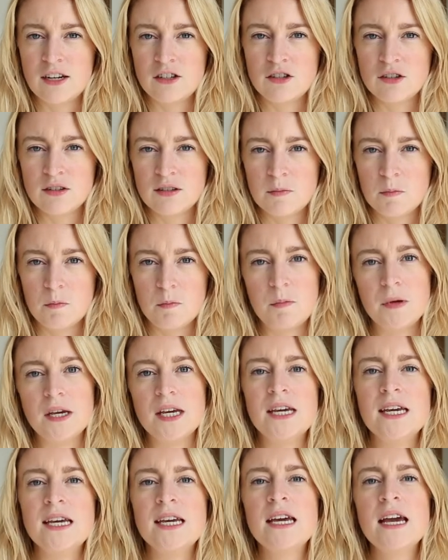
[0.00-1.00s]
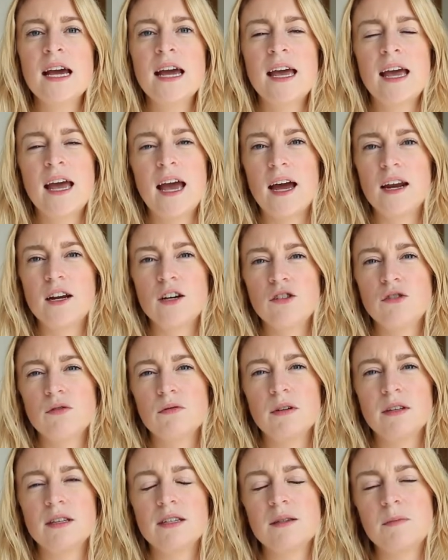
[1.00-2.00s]
and just be and
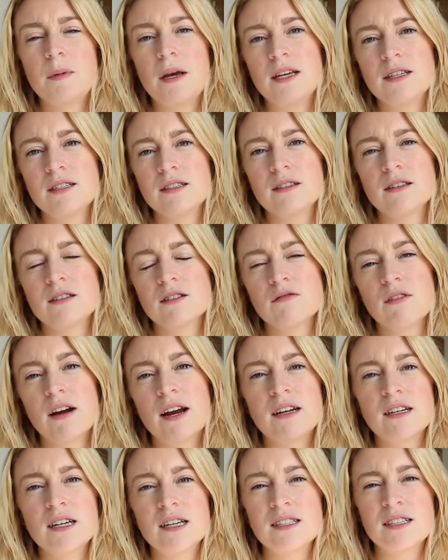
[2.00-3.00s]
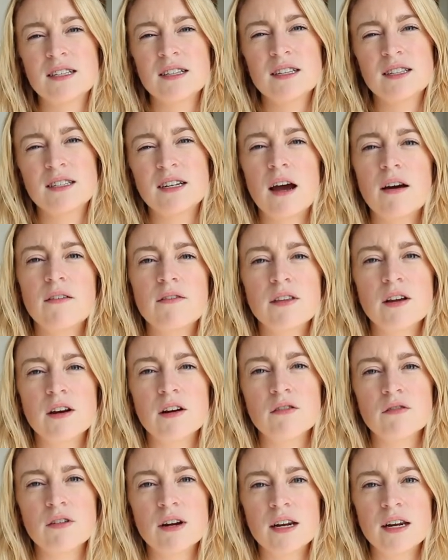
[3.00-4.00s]
enjoy the space and the surroundings, and the staff in
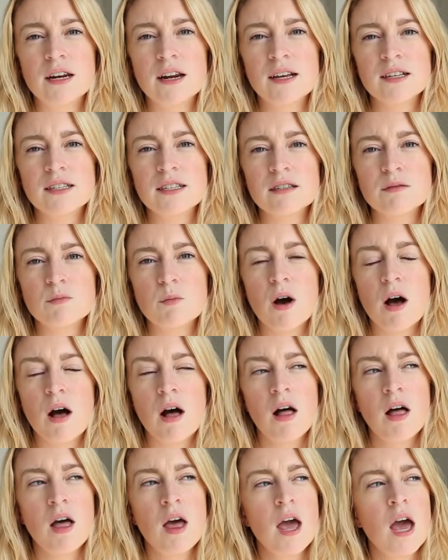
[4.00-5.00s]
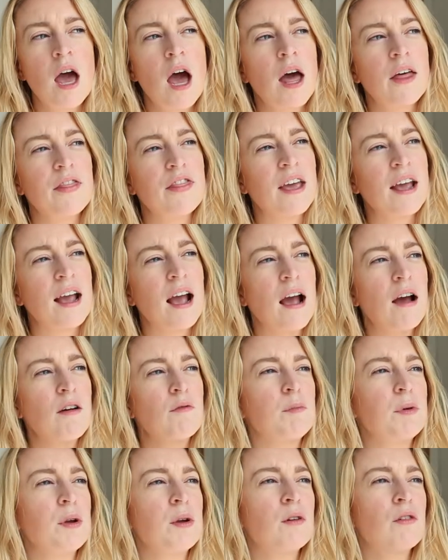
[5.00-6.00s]
there are really nice as well. They
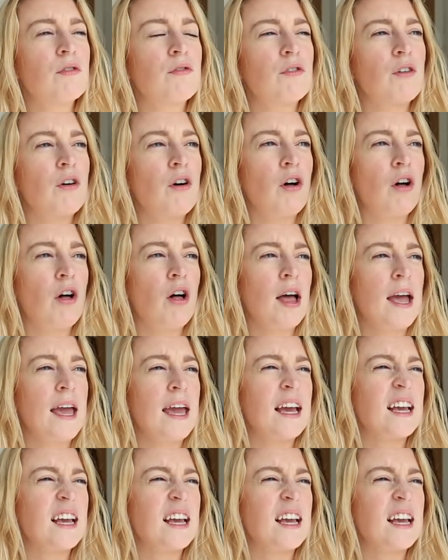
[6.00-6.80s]
have beautiful